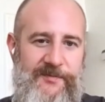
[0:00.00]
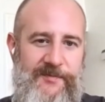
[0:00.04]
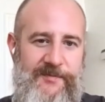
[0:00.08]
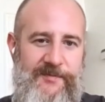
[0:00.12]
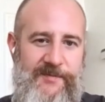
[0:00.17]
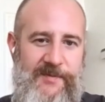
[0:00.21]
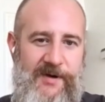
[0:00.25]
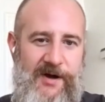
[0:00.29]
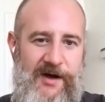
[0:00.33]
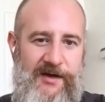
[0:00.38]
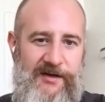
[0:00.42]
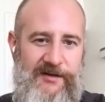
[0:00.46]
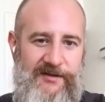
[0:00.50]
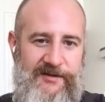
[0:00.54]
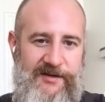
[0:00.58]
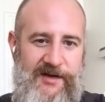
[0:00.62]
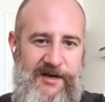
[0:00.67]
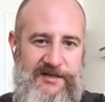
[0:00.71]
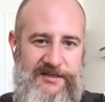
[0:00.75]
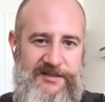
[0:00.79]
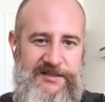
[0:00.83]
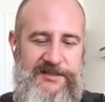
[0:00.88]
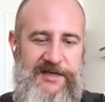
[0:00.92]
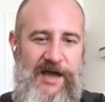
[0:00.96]
might
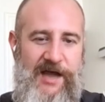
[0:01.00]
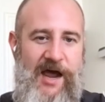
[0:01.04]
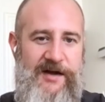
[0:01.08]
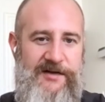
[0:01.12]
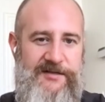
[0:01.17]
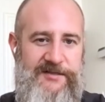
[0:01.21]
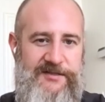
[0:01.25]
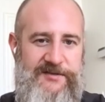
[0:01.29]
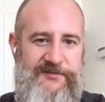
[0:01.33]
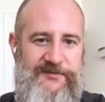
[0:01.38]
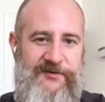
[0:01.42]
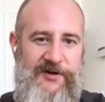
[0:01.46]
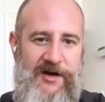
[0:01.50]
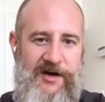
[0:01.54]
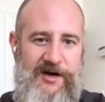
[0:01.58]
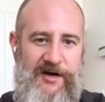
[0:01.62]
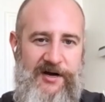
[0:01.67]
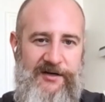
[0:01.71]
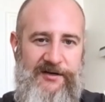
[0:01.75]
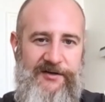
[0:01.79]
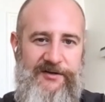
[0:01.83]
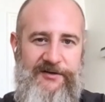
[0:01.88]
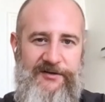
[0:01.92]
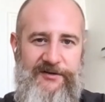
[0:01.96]
like
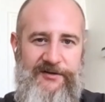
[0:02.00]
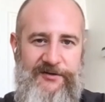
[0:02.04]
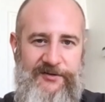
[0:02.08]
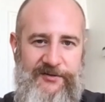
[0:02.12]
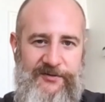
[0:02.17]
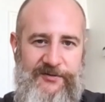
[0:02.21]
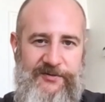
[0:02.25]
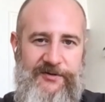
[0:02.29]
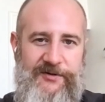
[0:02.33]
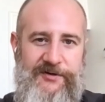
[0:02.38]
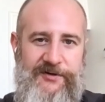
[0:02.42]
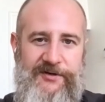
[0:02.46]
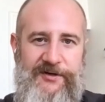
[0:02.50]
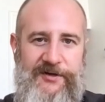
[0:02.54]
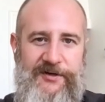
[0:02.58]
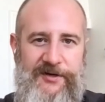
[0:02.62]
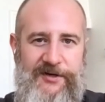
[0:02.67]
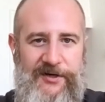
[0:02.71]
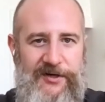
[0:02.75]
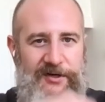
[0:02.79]
satisfy your